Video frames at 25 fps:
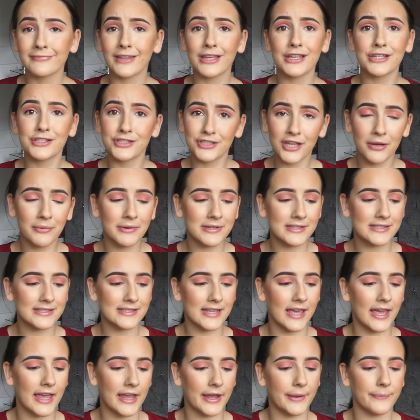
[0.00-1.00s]
So
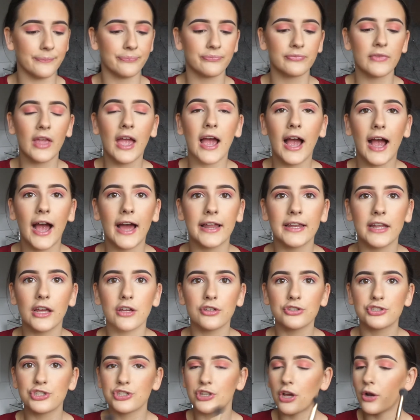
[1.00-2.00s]
insane. And
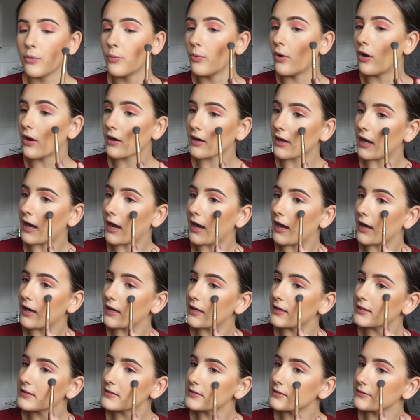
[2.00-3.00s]
do you know what,
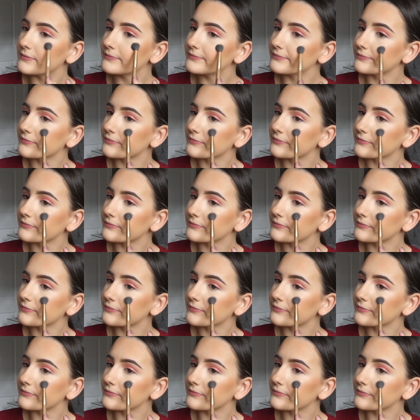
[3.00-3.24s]
guys?